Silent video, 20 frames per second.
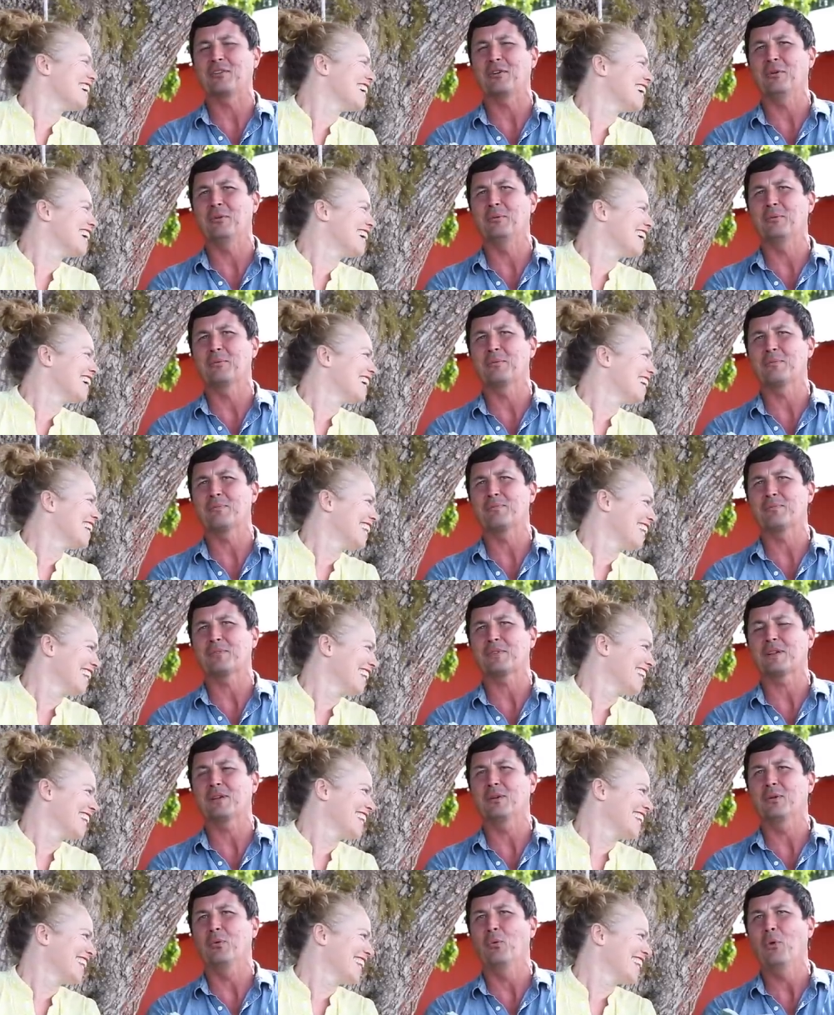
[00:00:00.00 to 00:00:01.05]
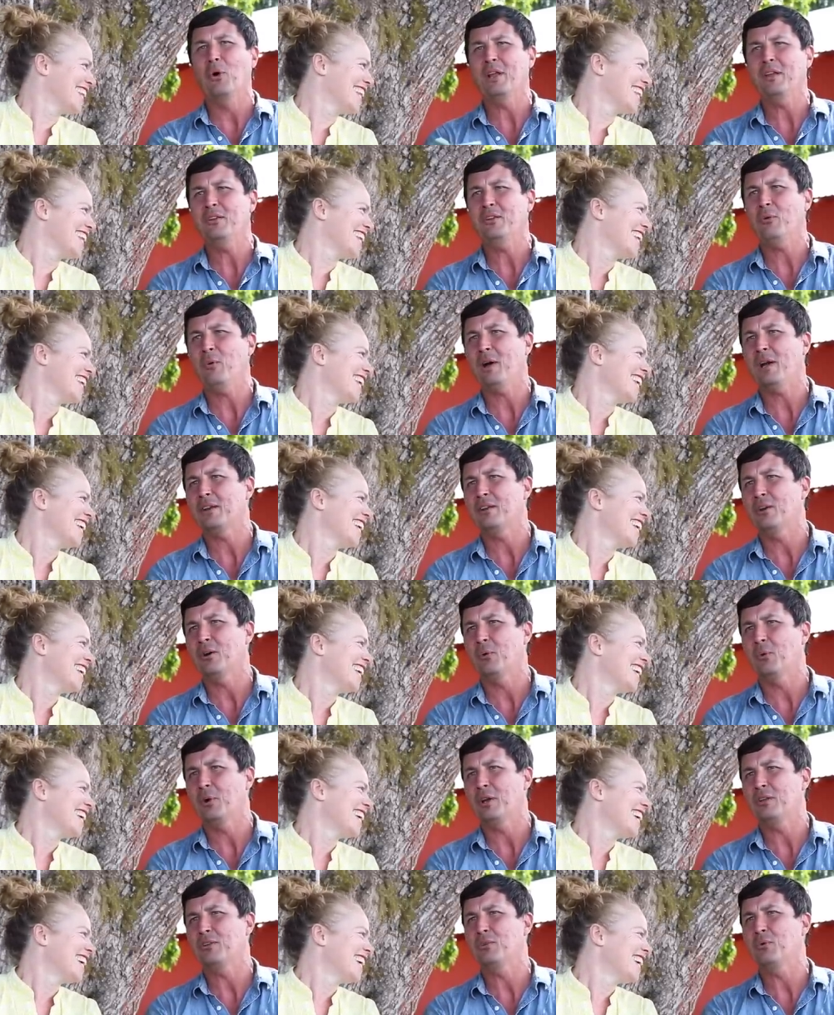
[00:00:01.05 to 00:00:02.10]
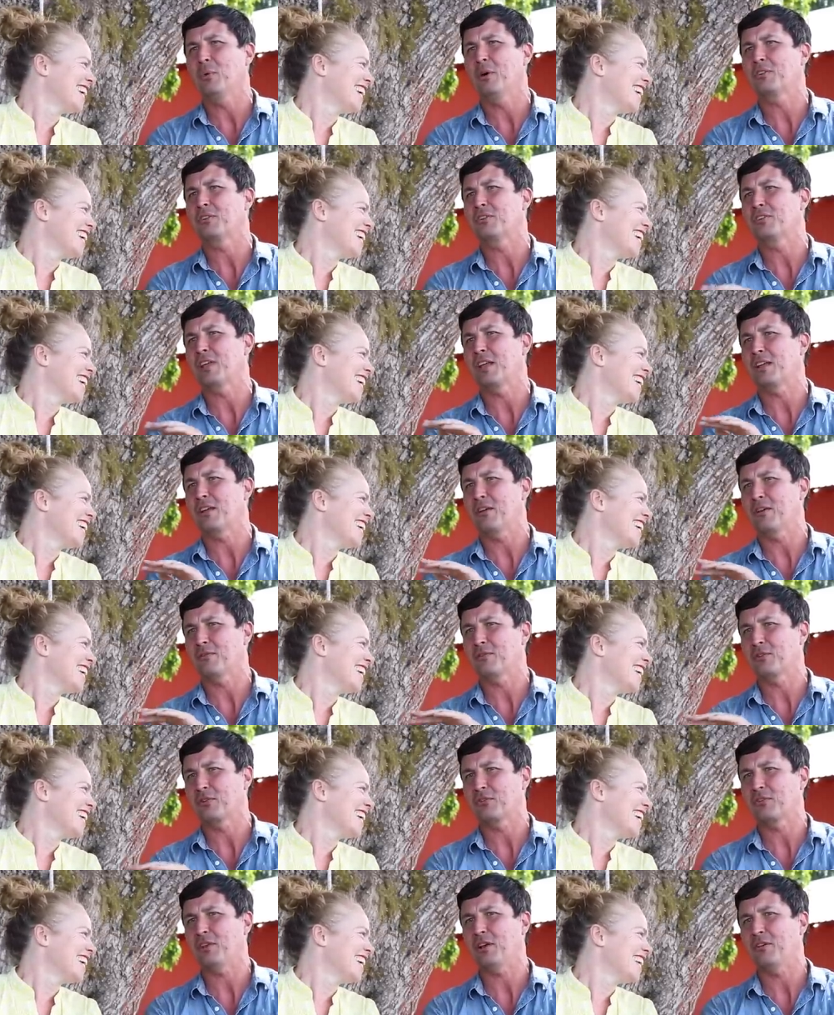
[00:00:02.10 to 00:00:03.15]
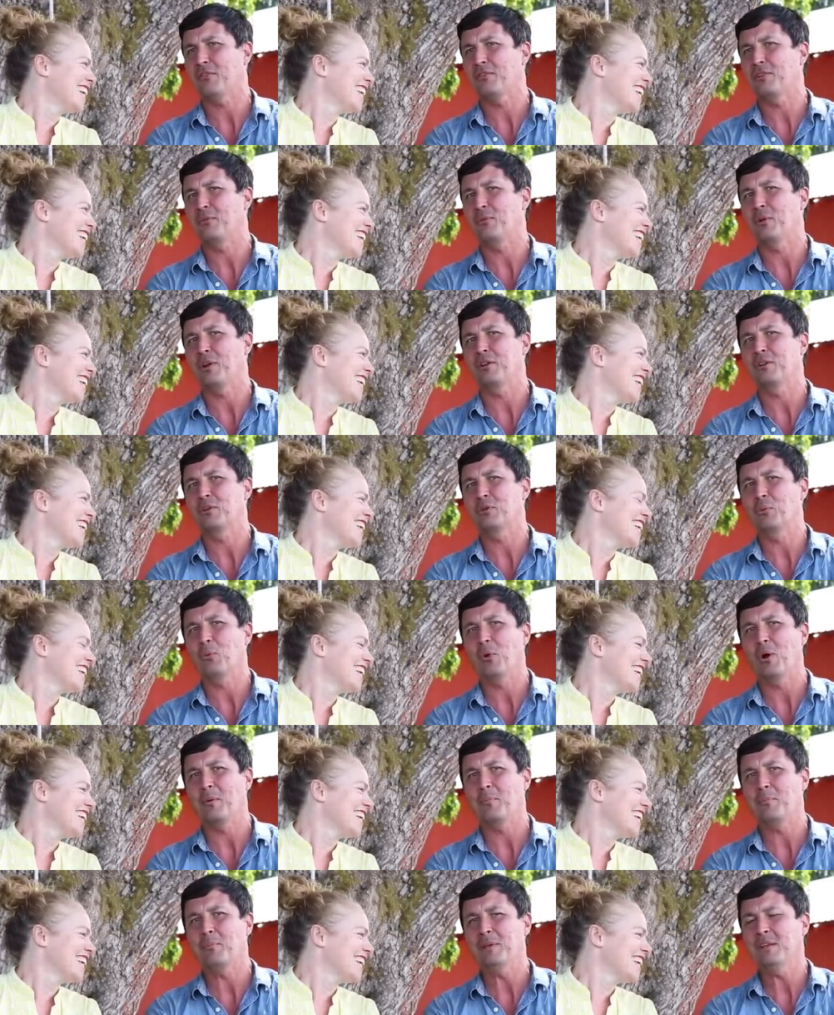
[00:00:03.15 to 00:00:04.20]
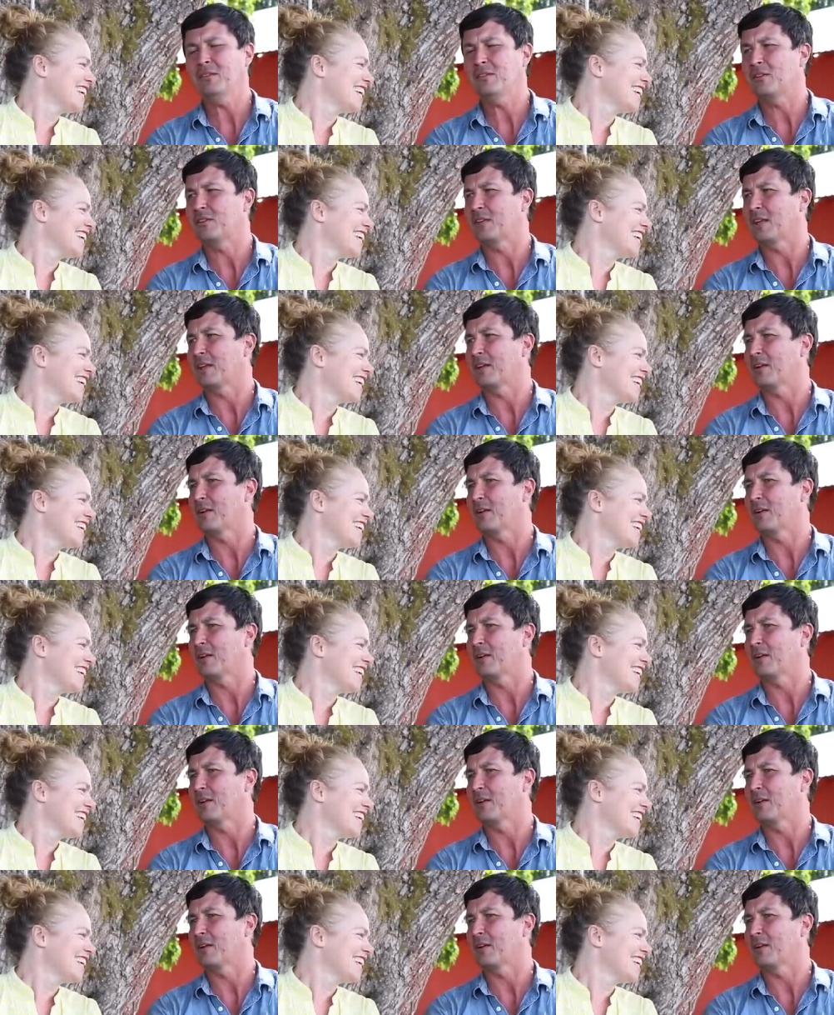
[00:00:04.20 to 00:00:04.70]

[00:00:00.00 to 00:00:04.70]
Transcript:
Speaker 1: so when do I know when you want to take care of yourself and when you want me to take